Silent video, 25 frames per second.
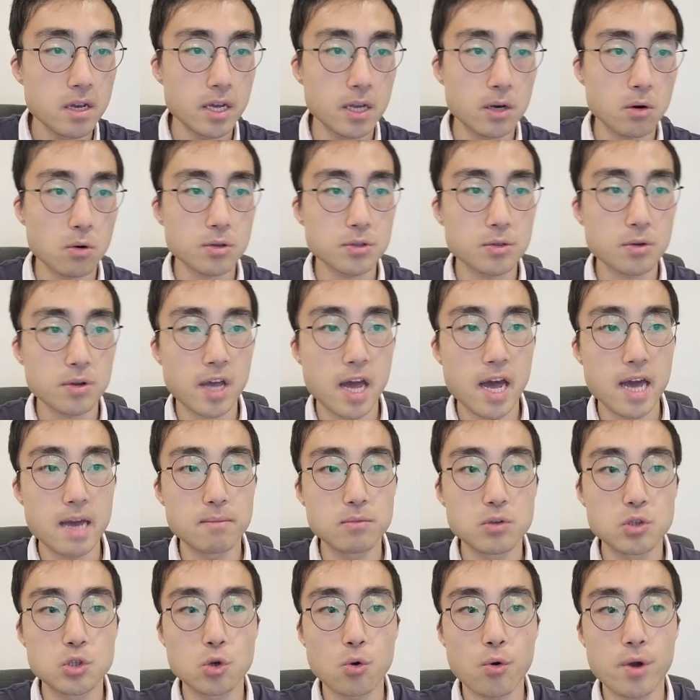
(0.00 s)
It also
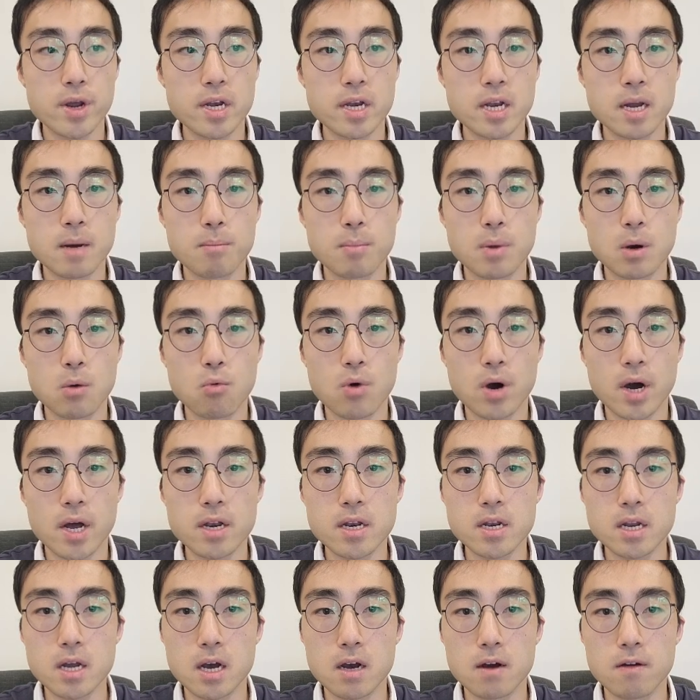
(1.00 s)
came joint number
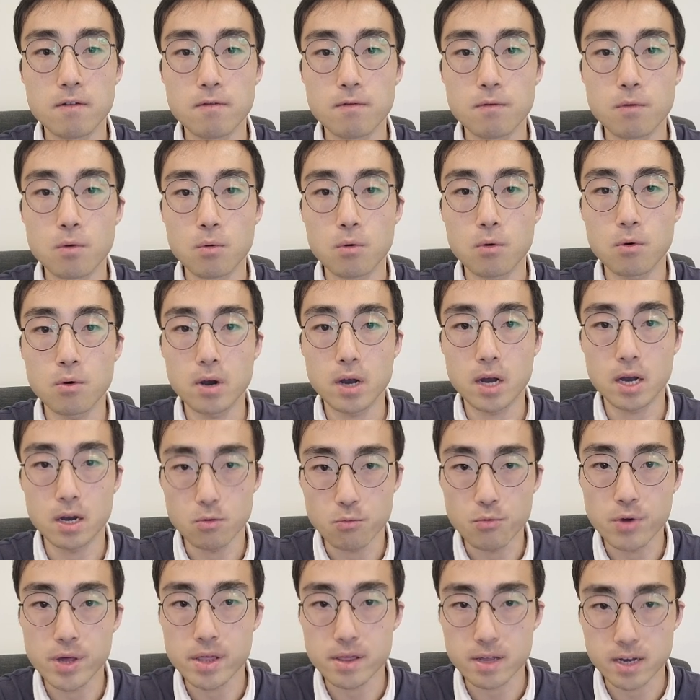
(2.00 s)
1
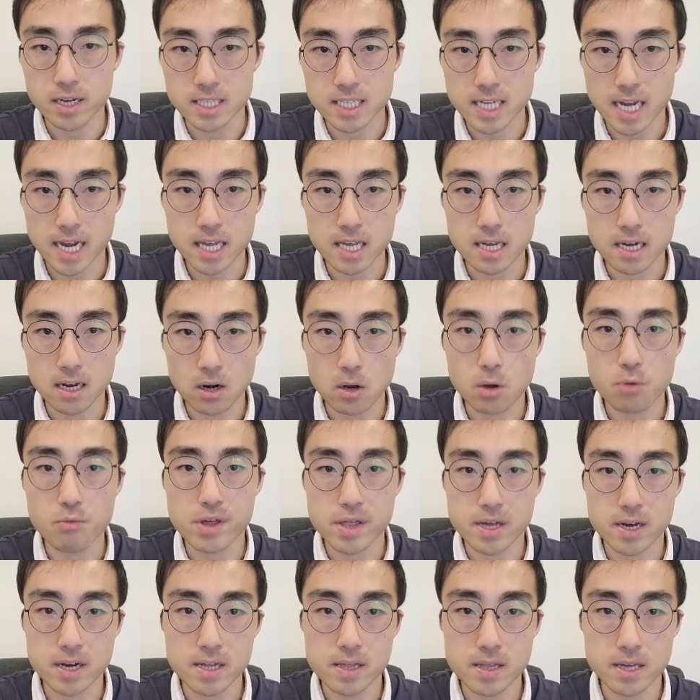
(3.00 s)
along
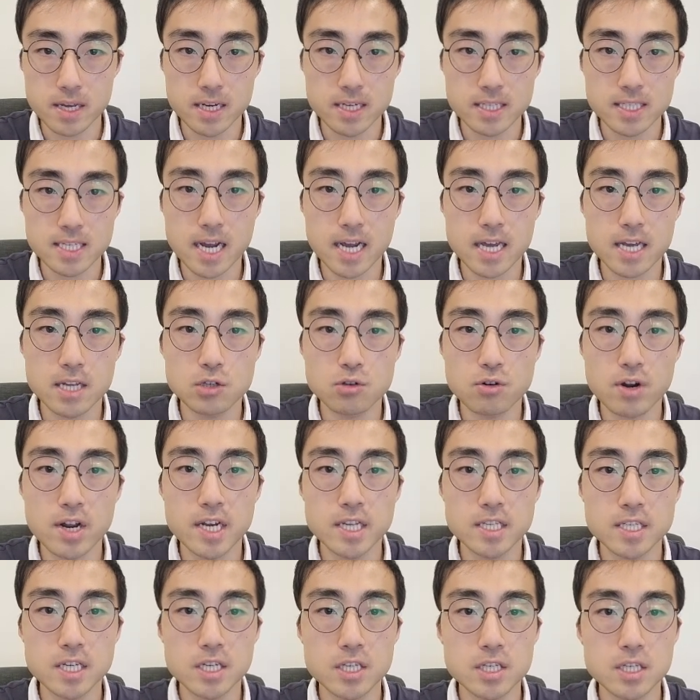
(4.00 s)
with the attacking
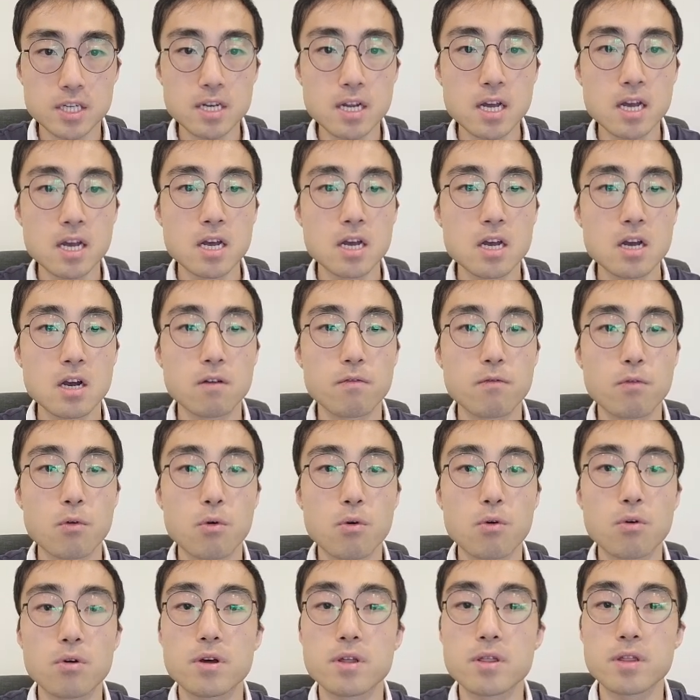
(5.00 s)
training session
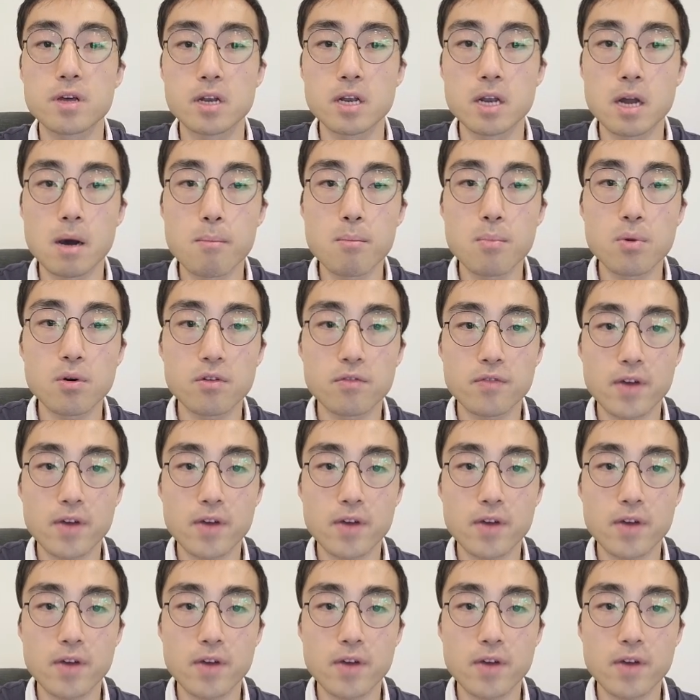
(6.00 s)
for the number